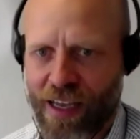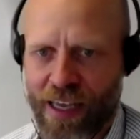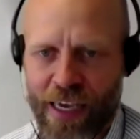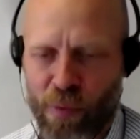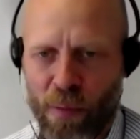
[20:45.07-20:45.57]

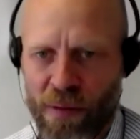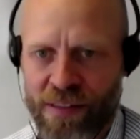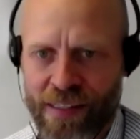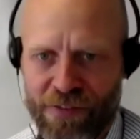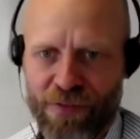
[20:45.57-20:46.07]
it will be
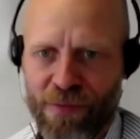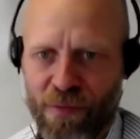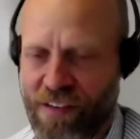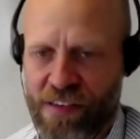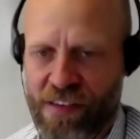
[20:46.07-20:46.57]

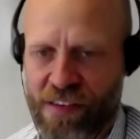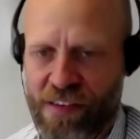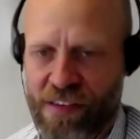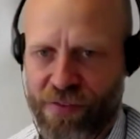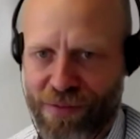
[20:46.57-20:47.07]
very different
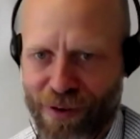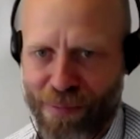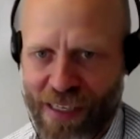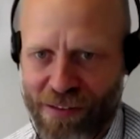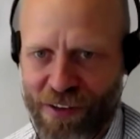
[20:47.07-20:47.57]
from
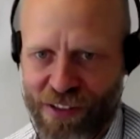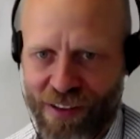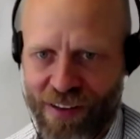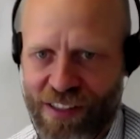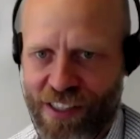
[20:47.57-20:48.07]
artificial
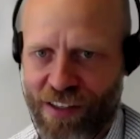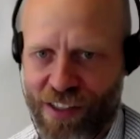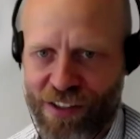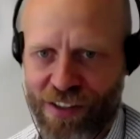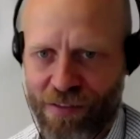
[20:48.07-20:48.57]

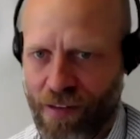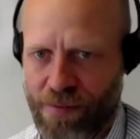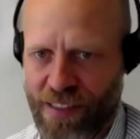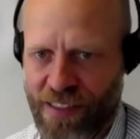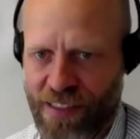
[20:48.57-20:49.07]
intelligence developed
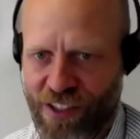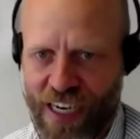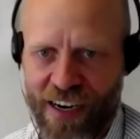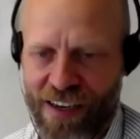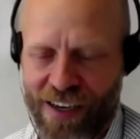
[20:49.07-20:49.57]
in
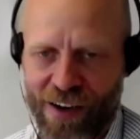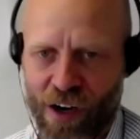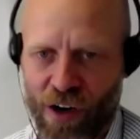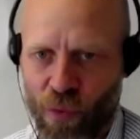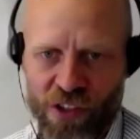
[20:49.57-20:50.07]
China
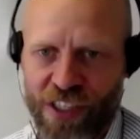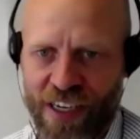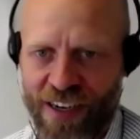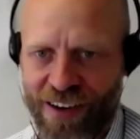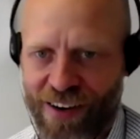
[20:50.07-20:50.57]
or
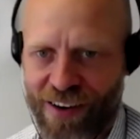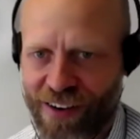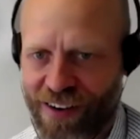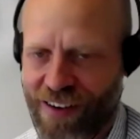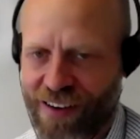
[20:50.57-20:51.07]
Russia
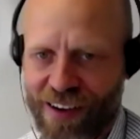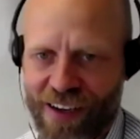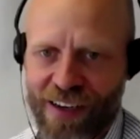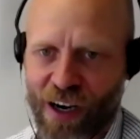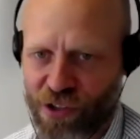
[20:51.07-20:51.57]
or
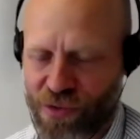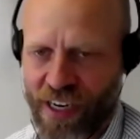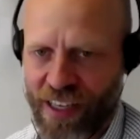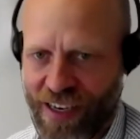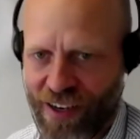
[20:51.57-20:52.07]

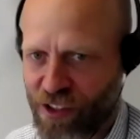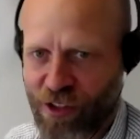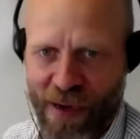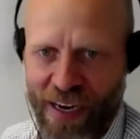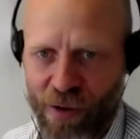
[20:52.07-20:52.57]
Australia or
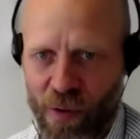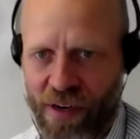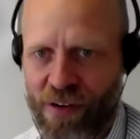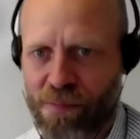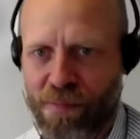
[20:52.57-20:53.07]
Spain or
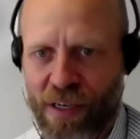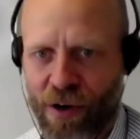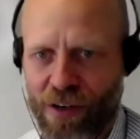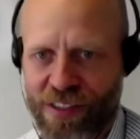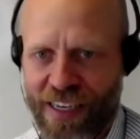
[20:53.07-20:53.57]
whatever,
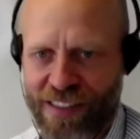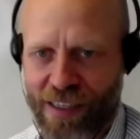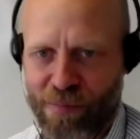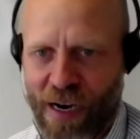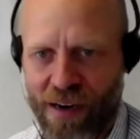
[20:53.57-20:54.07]
because it's
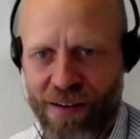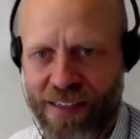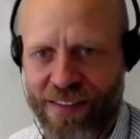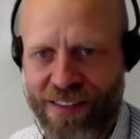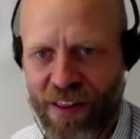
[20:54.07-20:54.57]
a part of,
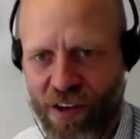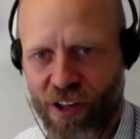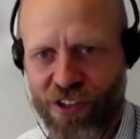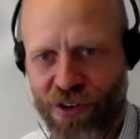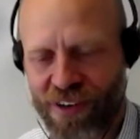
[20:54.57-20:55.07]
it's the
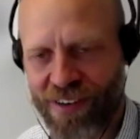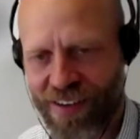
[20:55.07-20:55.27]
culture